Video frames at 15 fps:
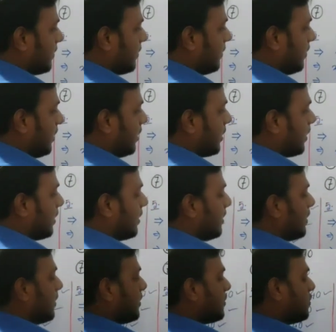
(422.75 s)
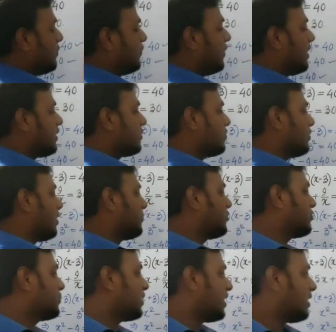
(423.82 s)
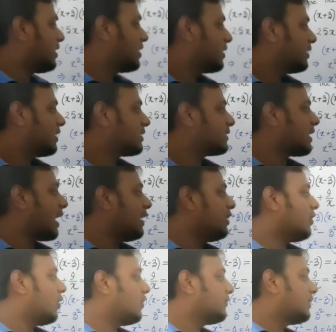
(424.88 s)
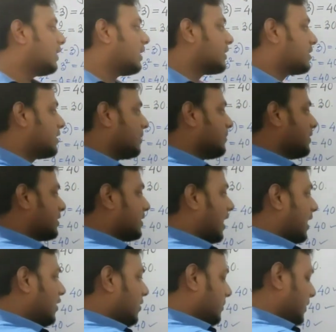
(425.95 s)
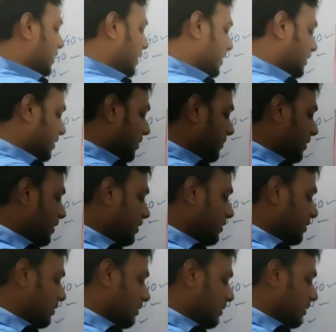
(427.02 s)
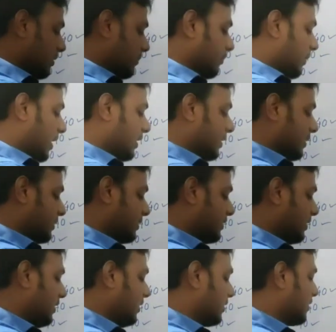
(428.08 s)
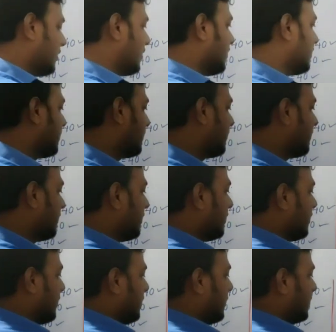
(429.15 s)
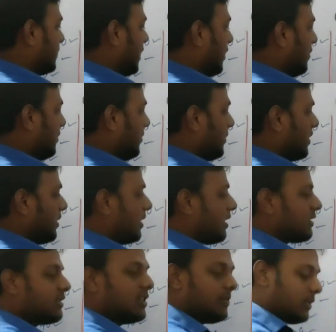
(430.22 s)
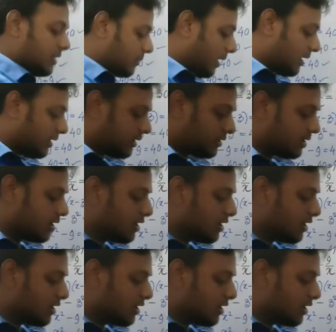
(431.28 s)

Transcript: Okay. So first we have to check the sign of the last term. The sign of the last term is minus. See, sign of the last term is minus.